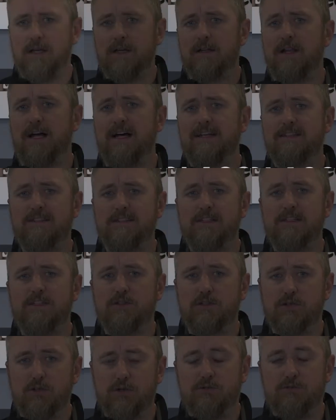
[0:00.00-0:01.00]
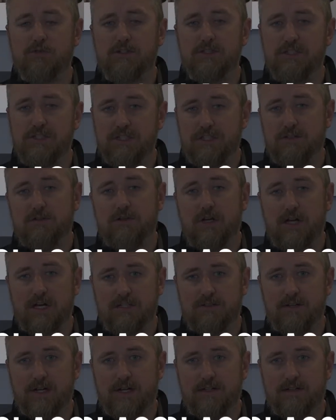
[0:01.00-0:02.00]
Class C is good for general
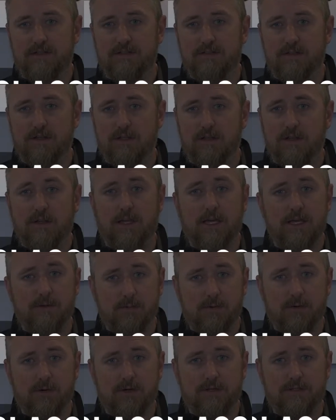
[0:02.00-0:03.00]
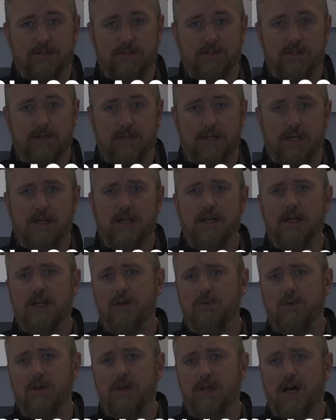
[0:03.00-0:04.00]
contractors, laborers, and
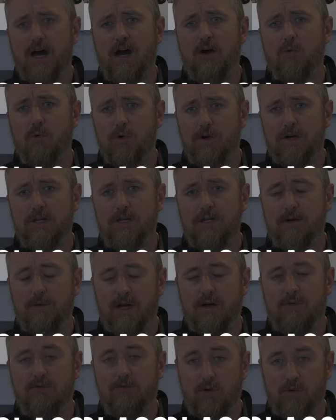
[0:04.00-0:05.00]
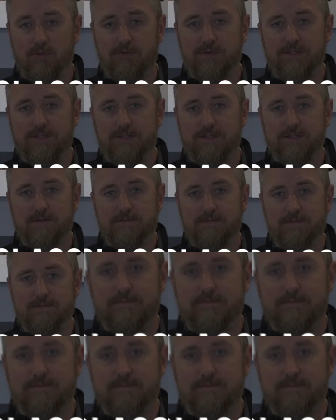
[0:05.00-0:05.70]
anyone not working around voltage.